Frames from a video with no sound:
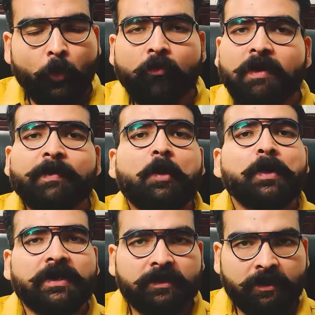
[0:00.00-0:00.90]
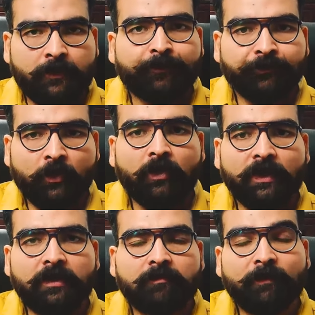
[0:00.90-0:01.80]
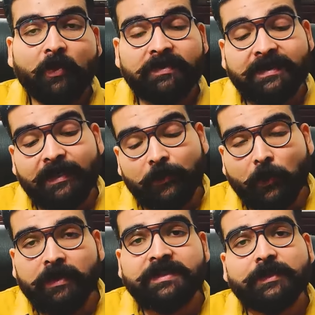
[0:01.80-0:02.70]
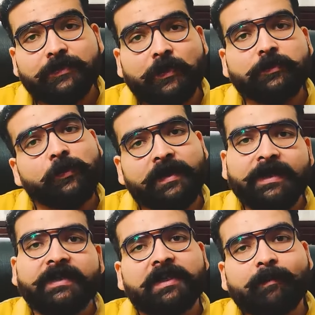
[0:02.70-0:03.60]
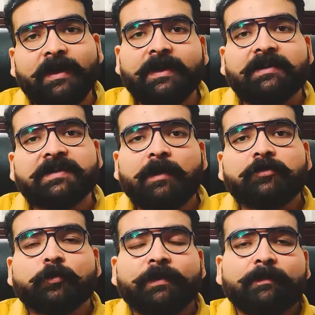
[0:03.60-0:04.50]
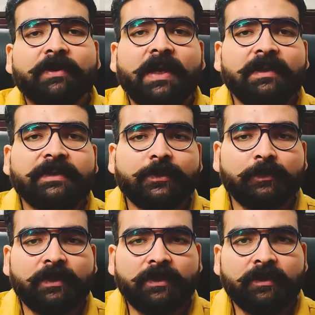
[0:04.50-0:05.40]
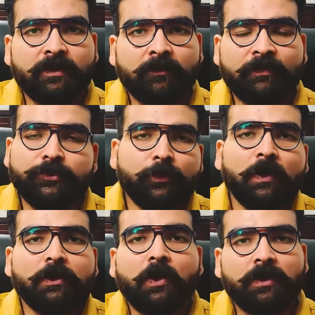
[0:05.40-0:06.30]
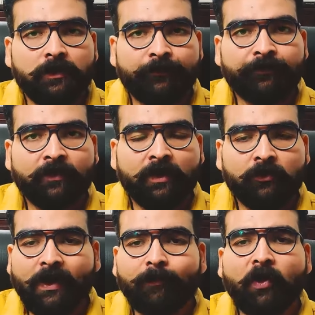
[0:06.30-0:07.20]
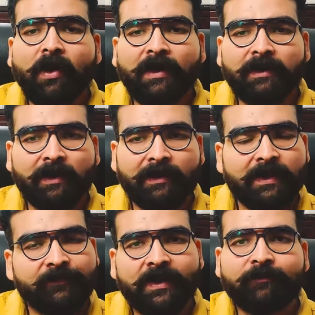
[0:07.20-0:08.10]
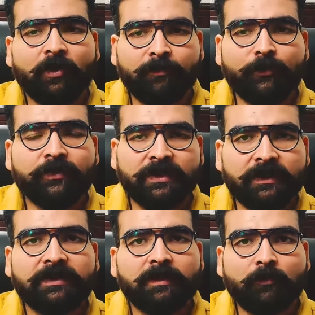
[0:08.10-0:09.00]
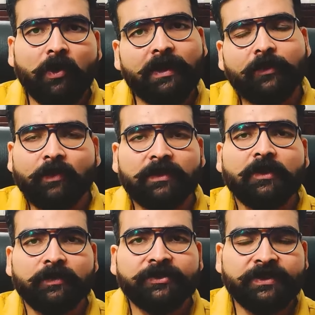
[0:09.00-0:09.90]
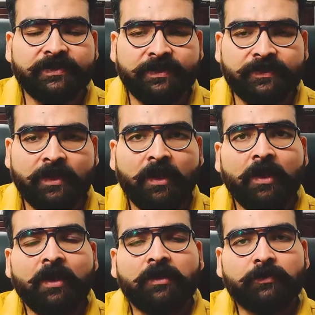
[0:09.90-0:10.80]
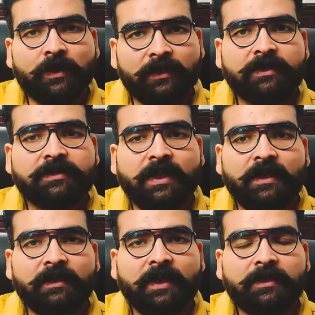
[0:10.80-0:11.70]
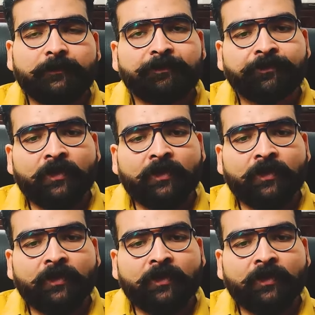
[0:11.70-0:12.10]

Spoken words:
overpower it. Okay, because that logic is also created by that supreme reality only, which you call God. So I refrain from using the term God, I call the consciousness. So understand that